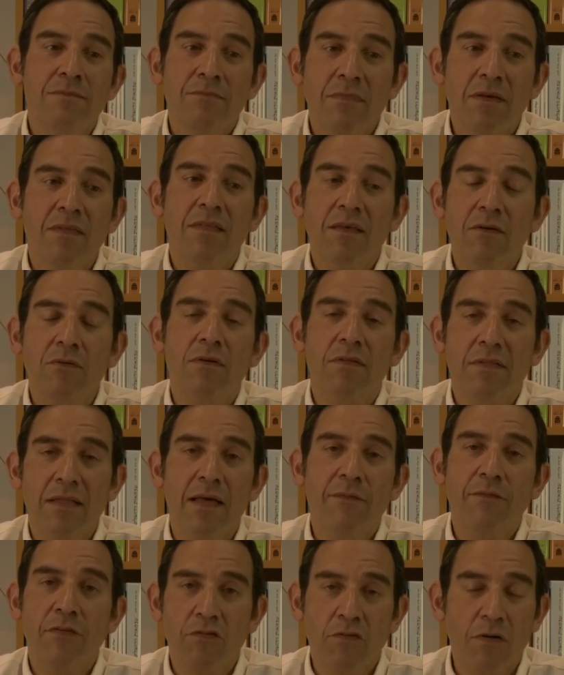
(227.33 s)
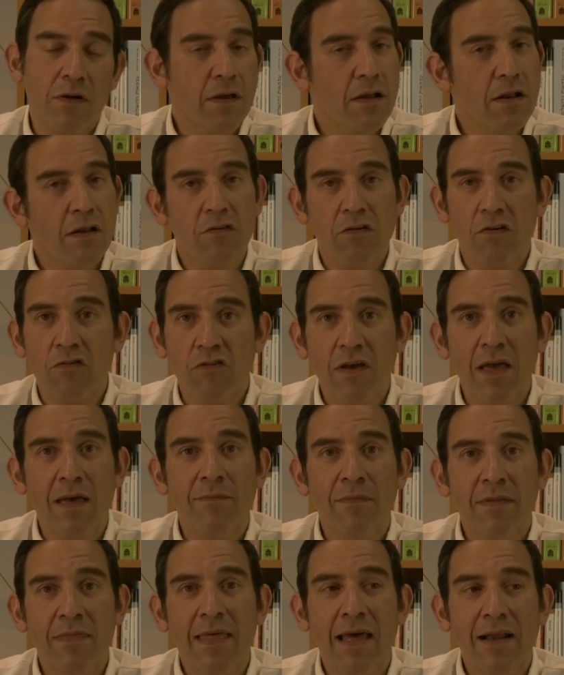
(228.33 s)
Mesiras Nefesh al Kiddush
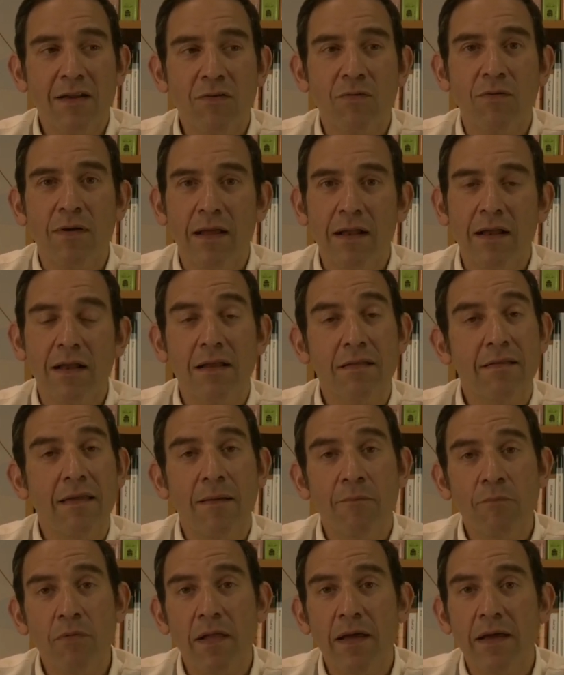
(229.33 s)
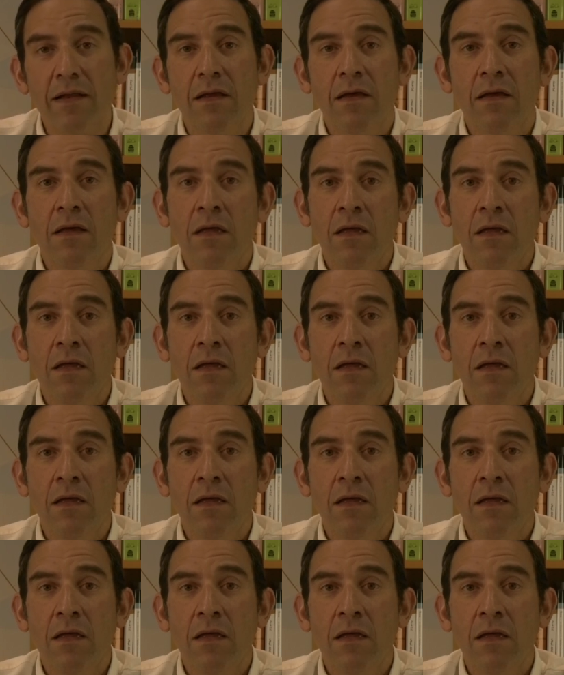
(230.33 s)
Hashem, and that created a template